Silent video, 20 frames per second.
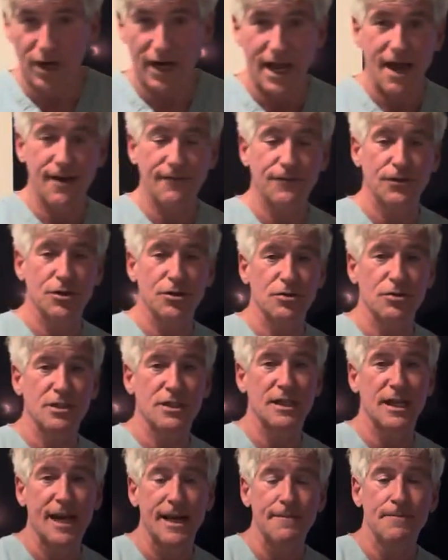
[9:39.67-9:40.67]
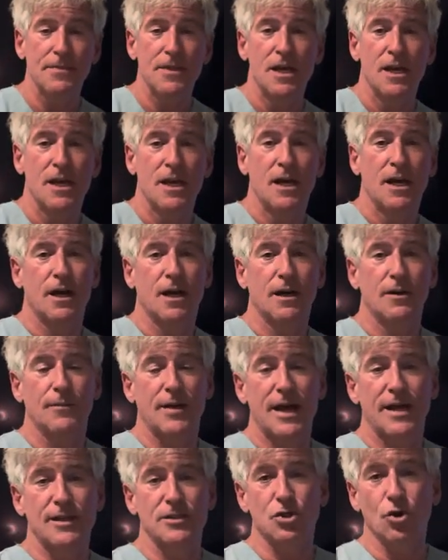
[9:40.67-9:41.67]
I have for you today. Um,
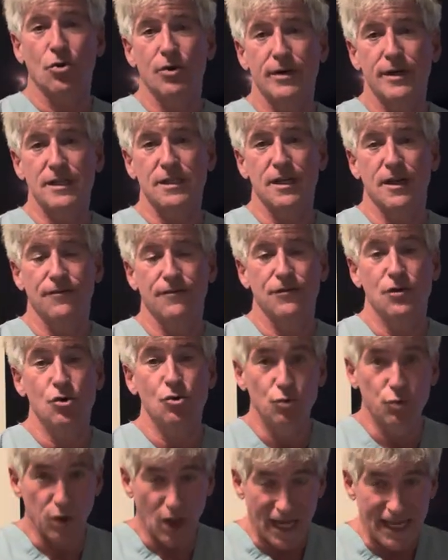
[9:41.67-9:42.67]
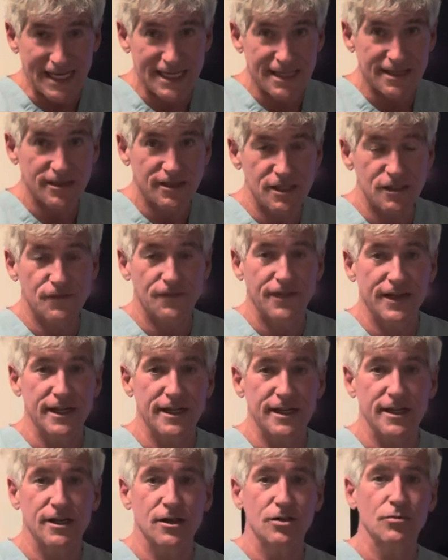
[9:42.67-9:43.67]
as always, if you like this
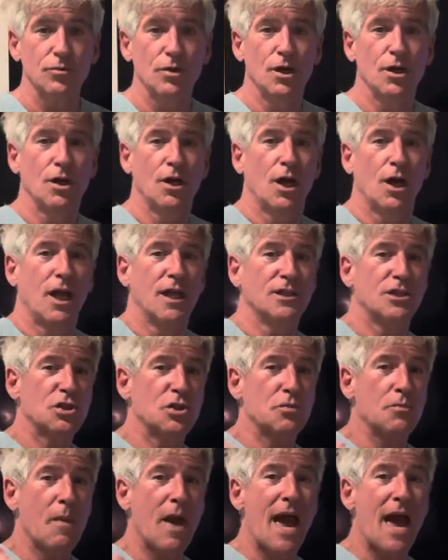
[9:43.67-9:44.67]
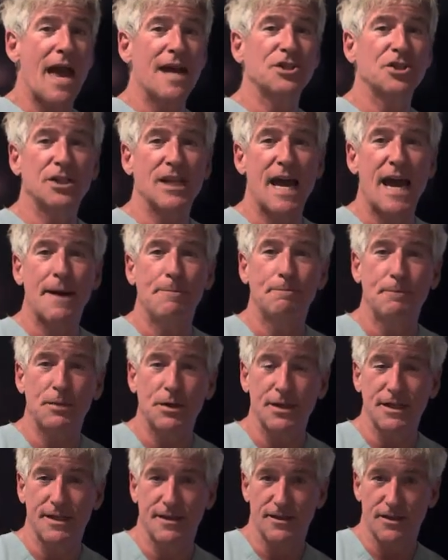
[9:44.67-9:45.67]
video, smash that
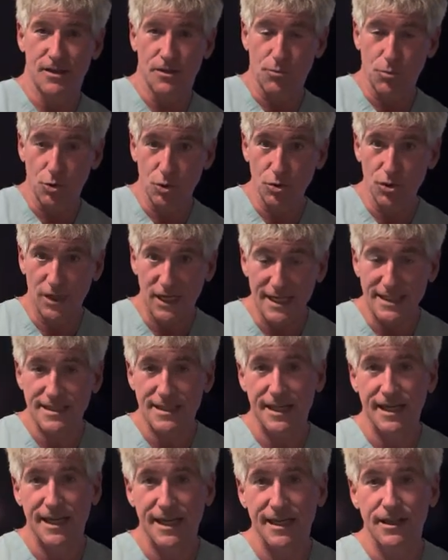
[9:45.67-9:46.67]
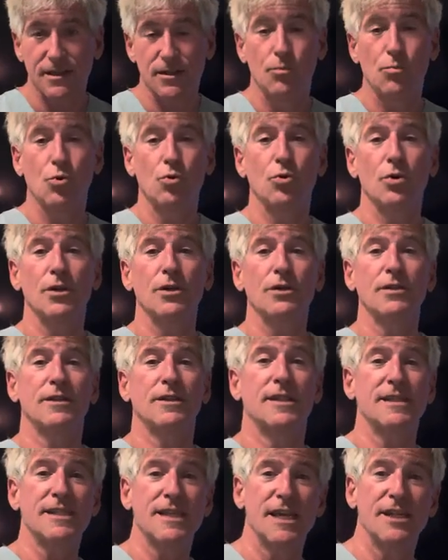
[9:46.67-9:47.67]
button. The more likes I get, the more
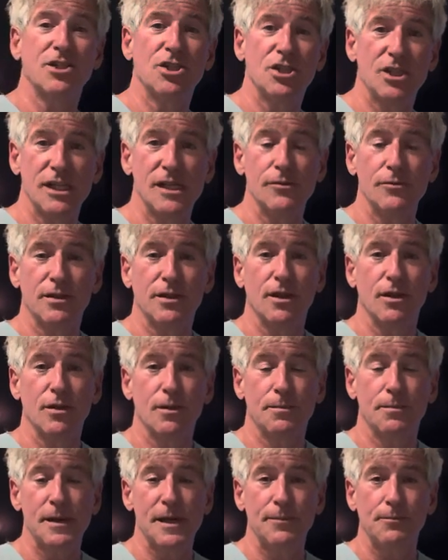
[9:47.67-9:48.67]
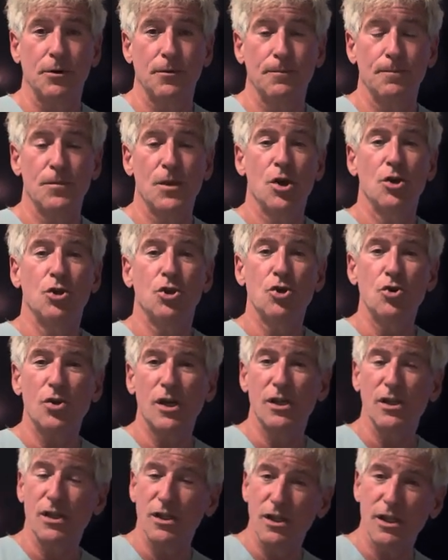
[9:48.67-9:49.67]
this gets shared with other people. You
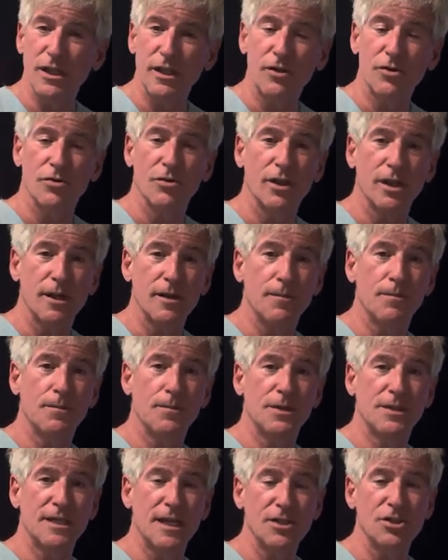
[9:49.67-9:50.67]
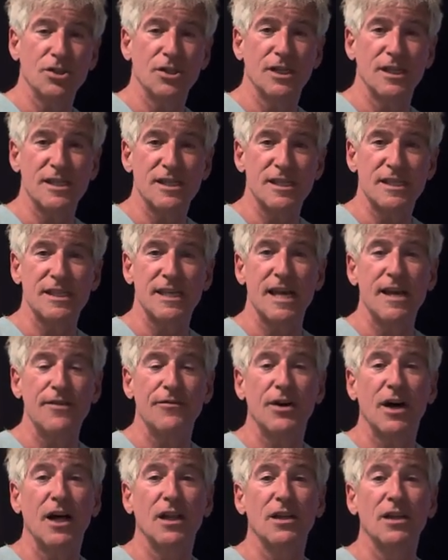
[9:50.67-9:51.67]
can literally potentially save
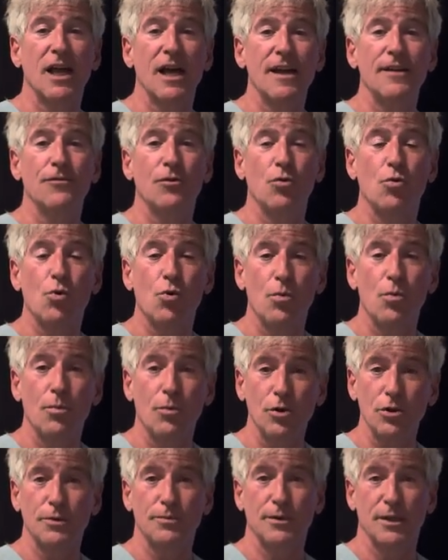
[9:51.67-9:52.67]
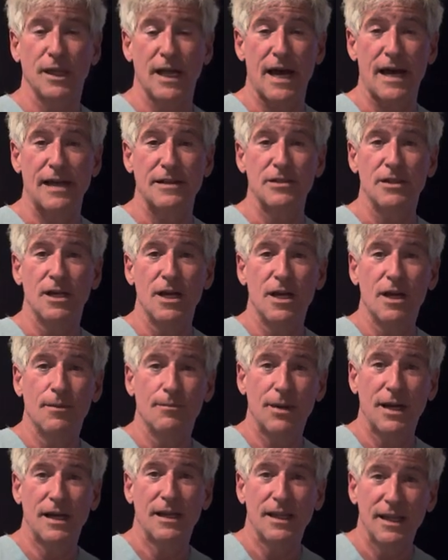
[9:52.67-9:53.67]
a life or multiple lives
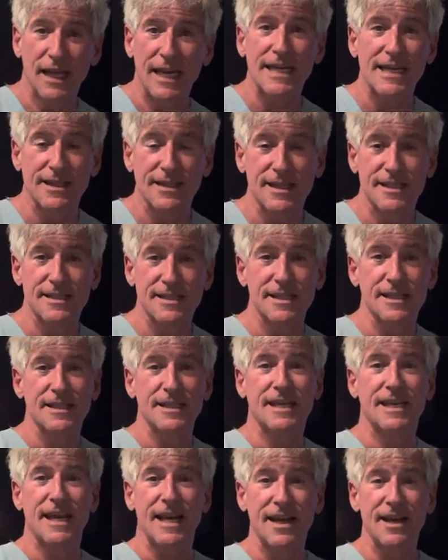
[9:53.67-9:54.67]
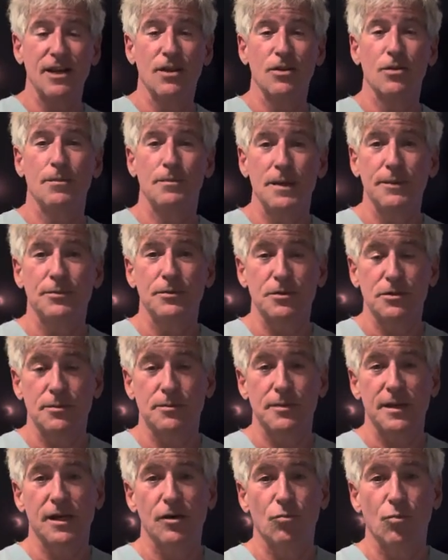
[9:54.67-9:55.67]
by liking this thing to get other people to
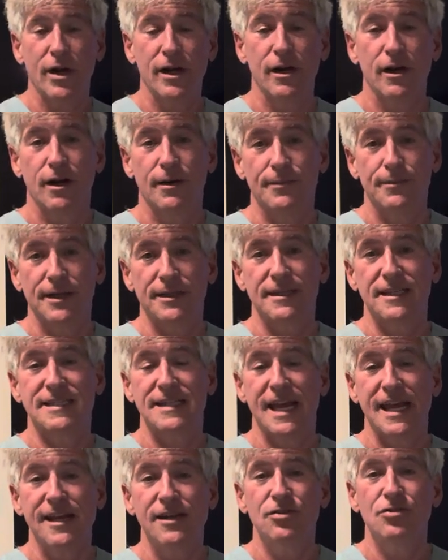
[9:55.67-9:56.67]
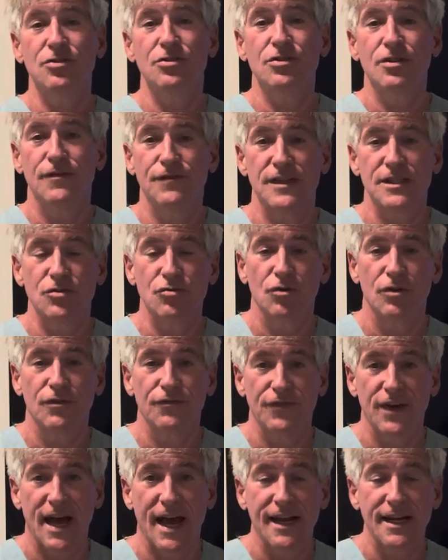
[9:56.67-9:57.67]
be aware about the dangers of visceral
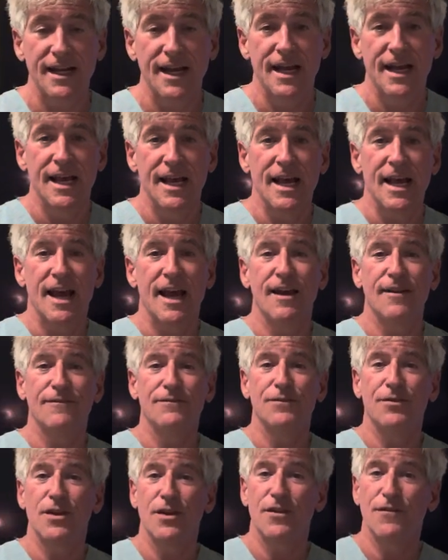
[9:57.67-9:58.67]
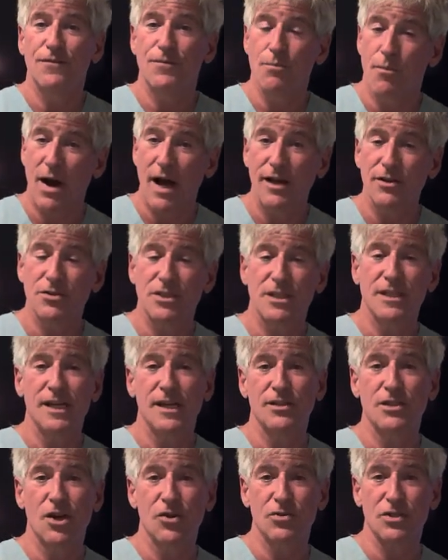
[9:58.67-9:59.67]
fat and
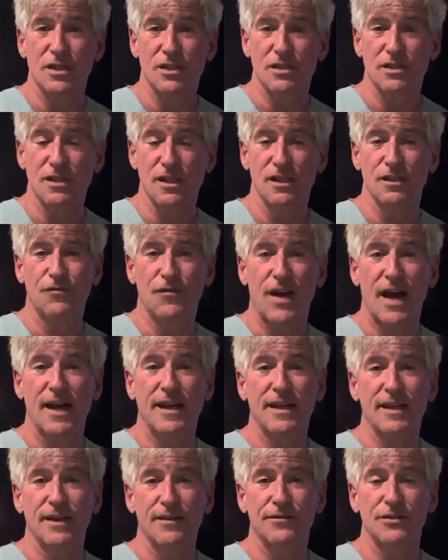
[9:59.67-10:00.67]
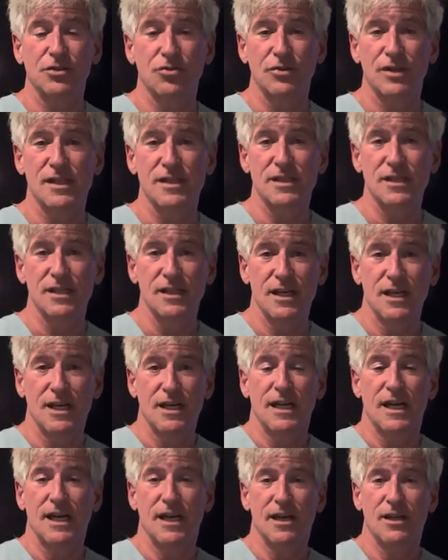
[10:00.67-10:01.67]
myosteatosis, these fatty infiltrates
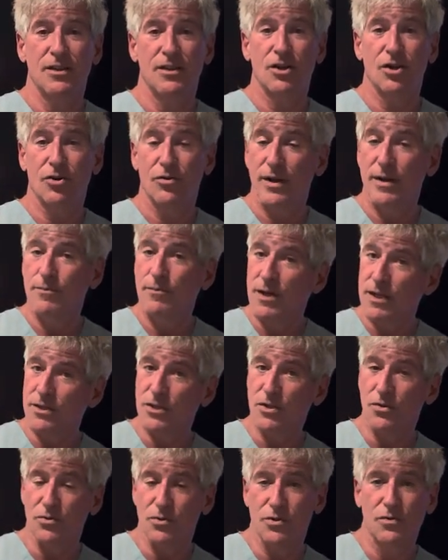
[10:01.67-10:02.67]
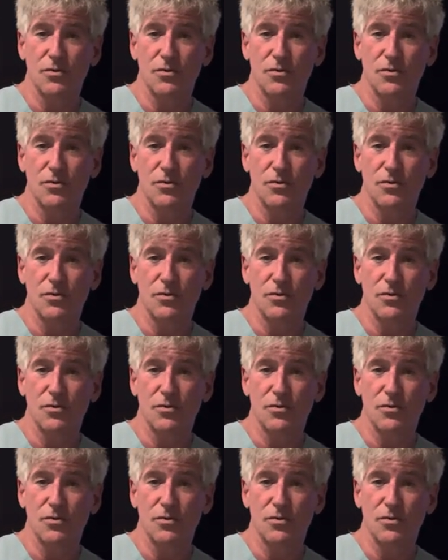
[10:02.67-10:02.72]
uh, that are in muscles.